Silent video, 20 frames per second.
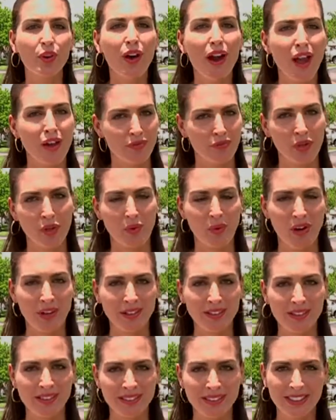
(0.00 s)
for
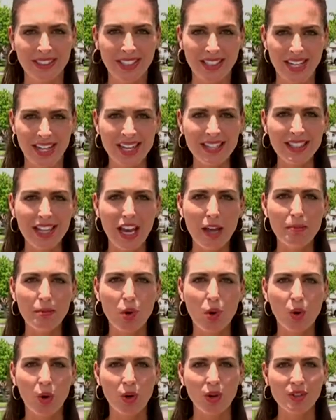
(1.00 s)
everyone. In
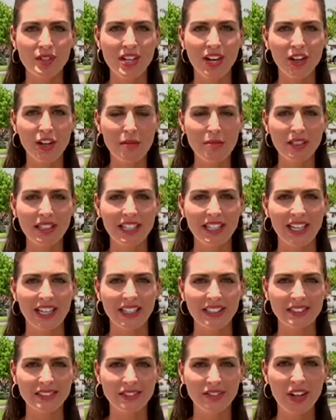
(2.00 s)
Cape Coral, Tara
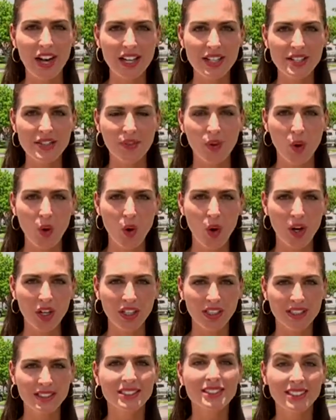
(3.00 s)
Molina, Fox
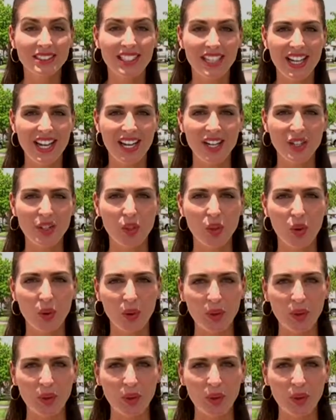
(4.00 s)
4 in your